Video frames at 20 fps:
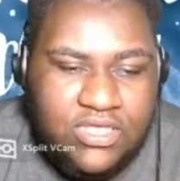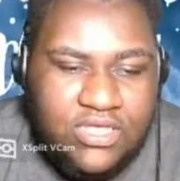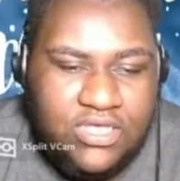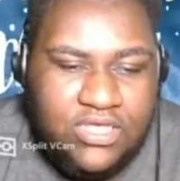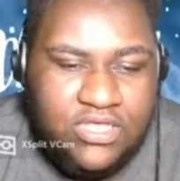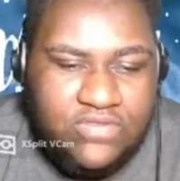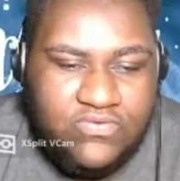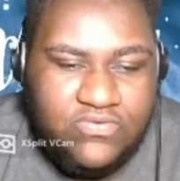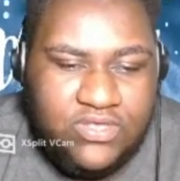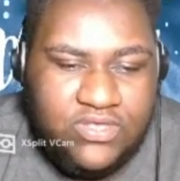of
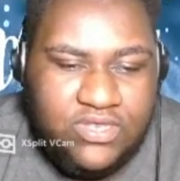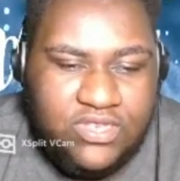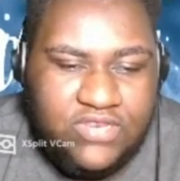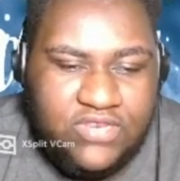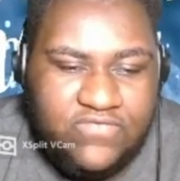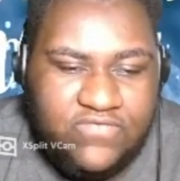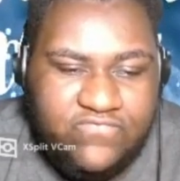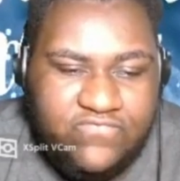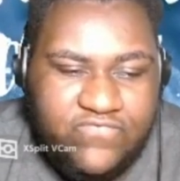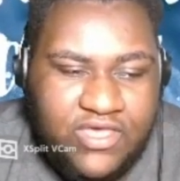these
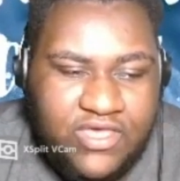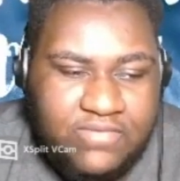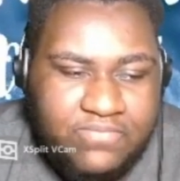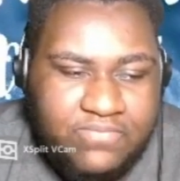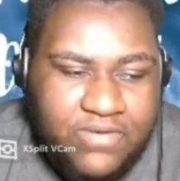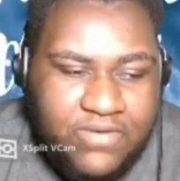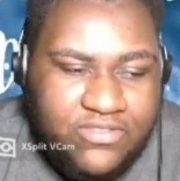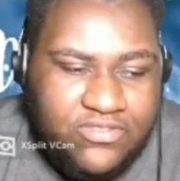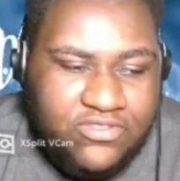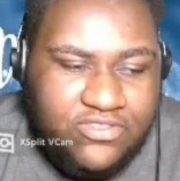fake
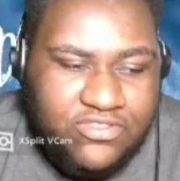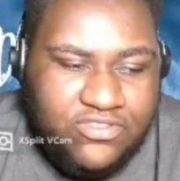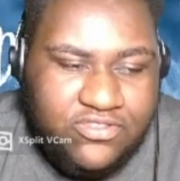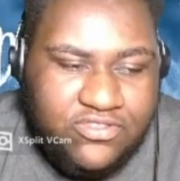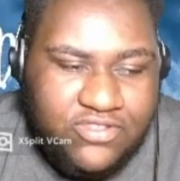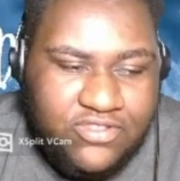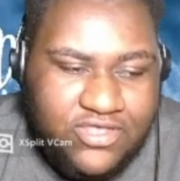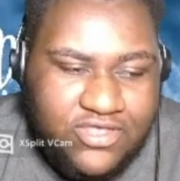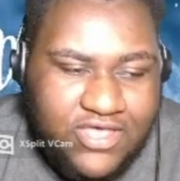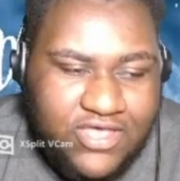brothers. Look
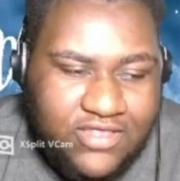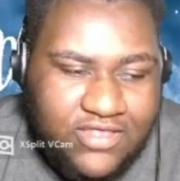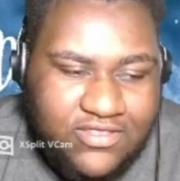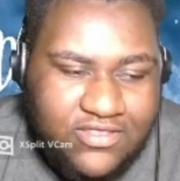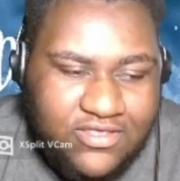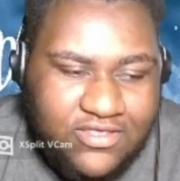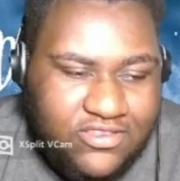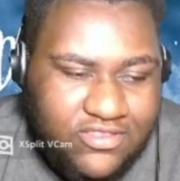at this.